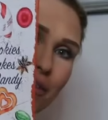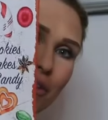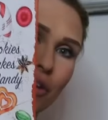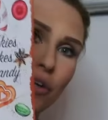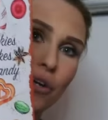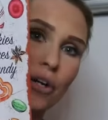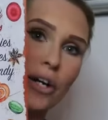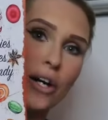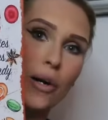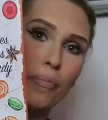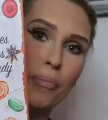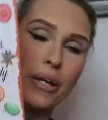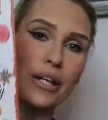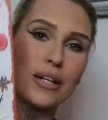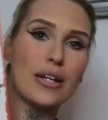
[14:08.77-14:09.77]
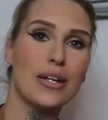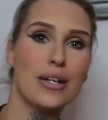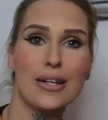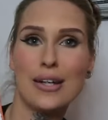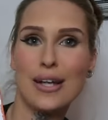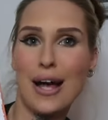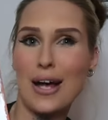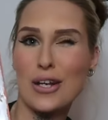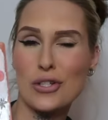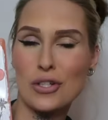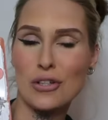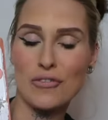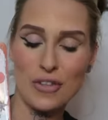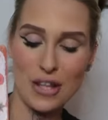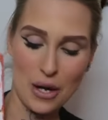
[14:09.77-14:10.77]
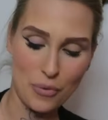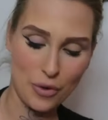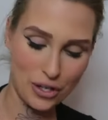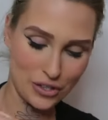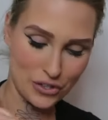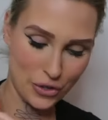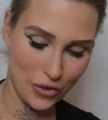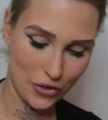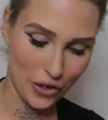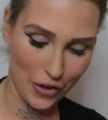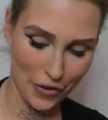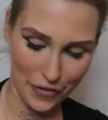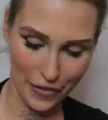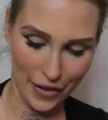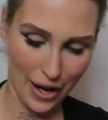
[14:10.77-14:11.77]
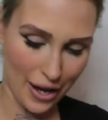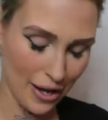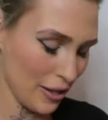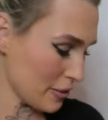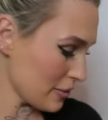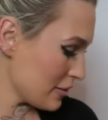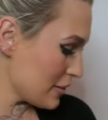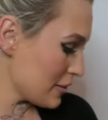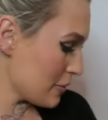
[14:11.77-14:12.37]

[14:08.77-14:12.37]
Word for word: in the cup, and I just loved that one, so I got that.